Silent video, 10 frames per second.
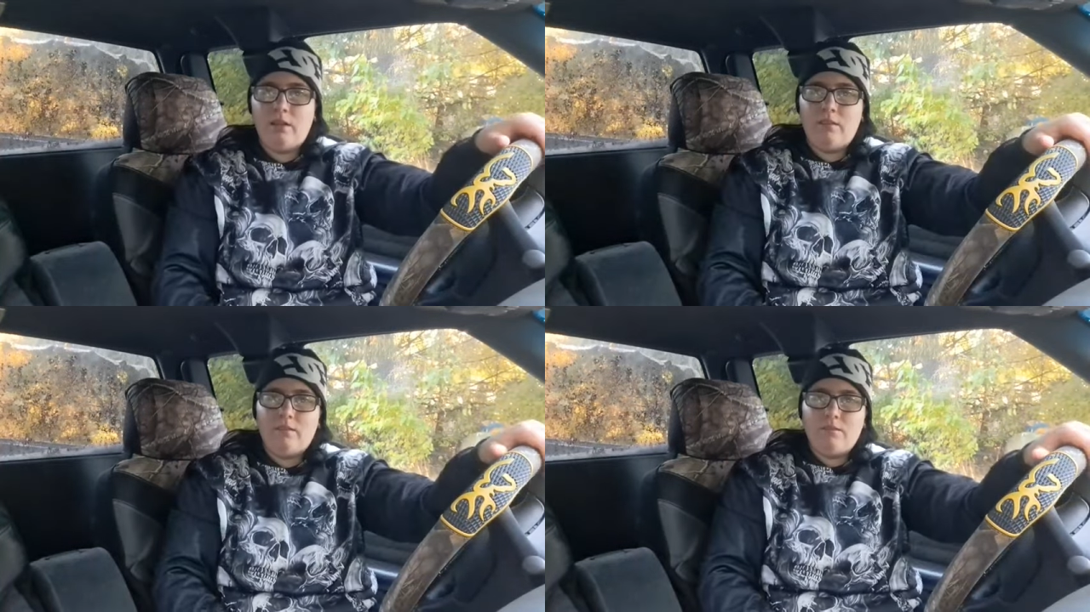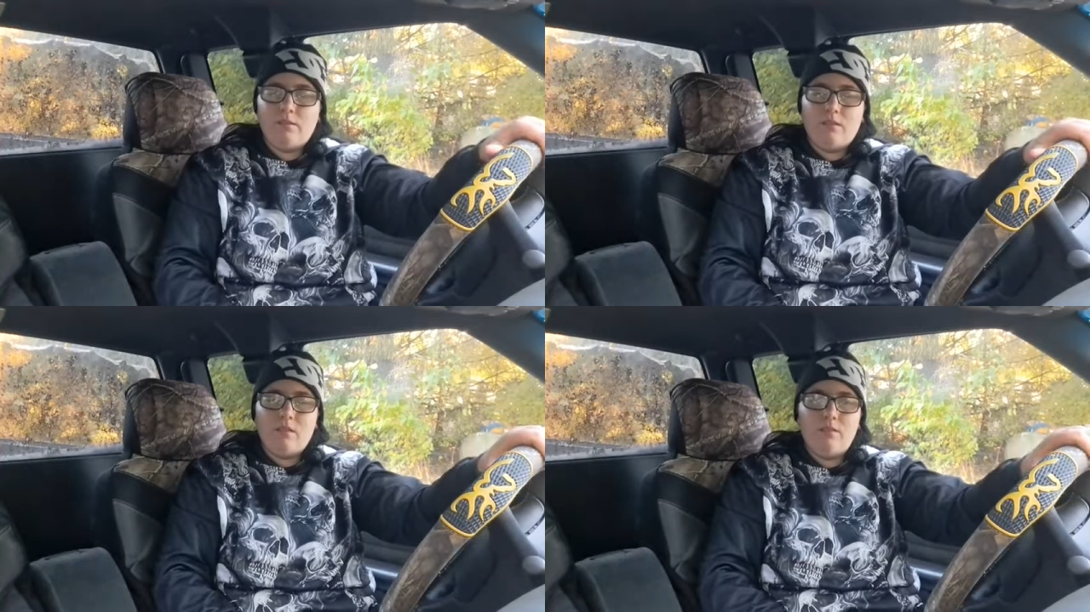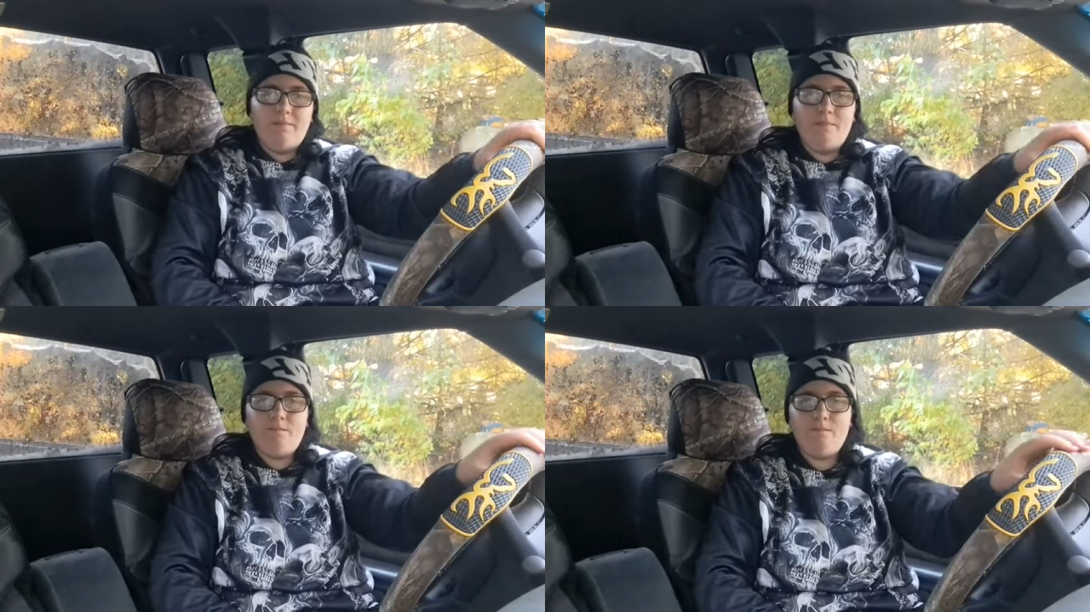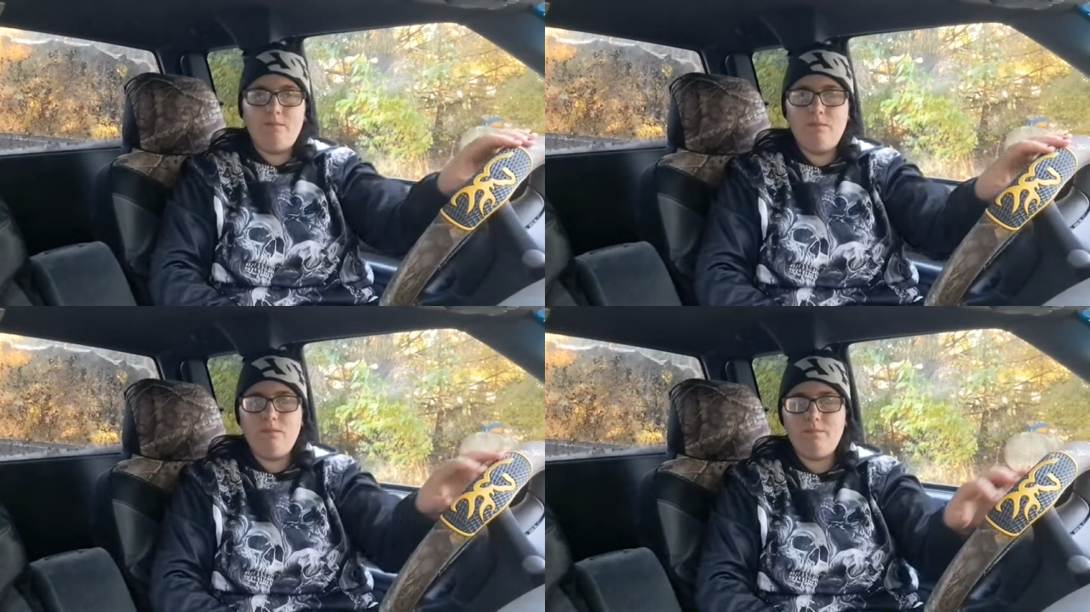
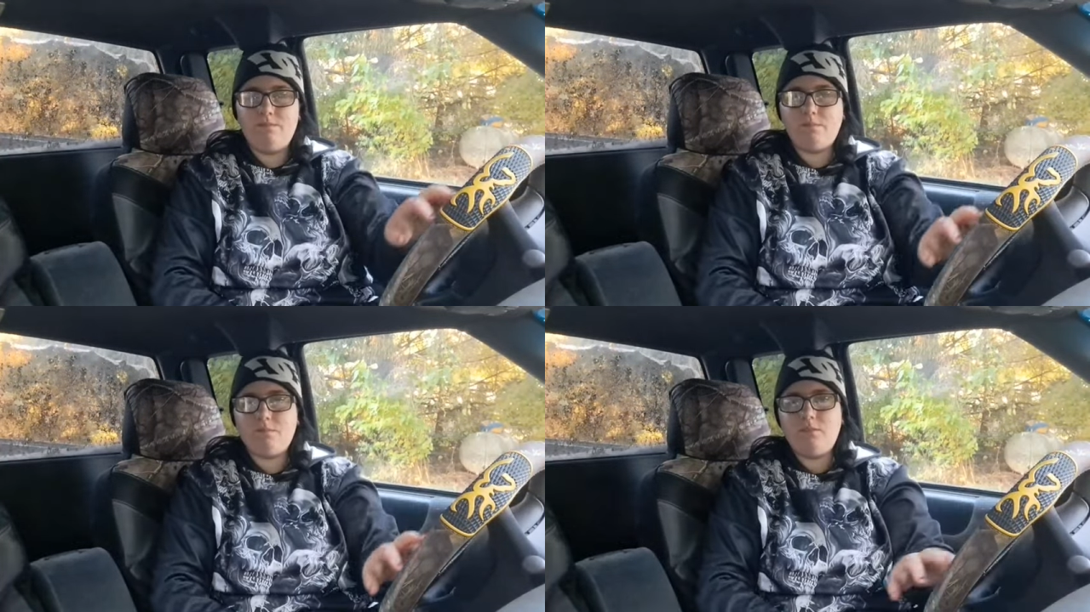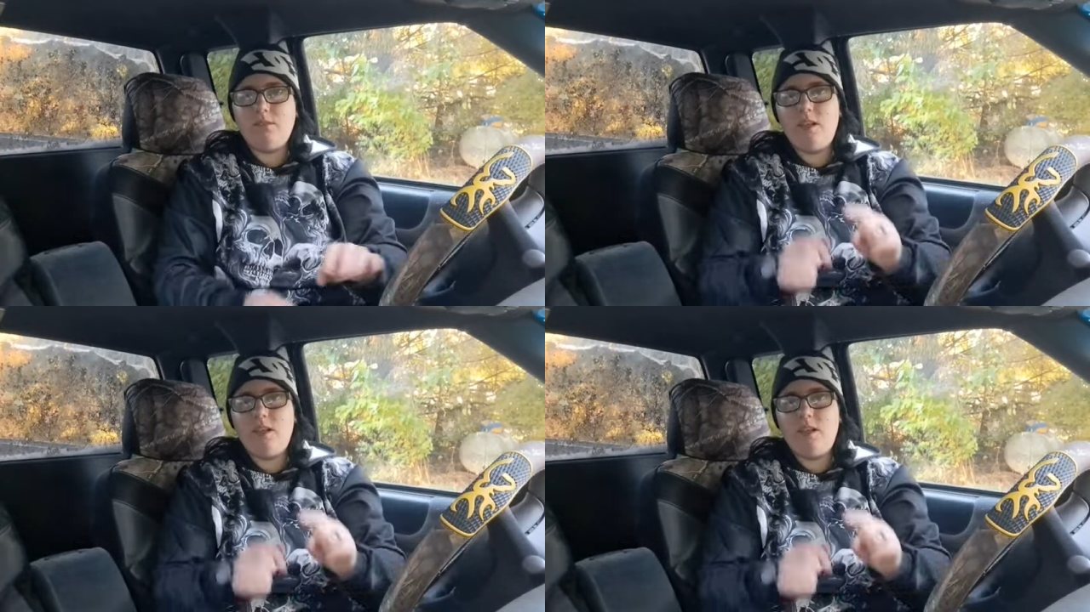Nobody speaks.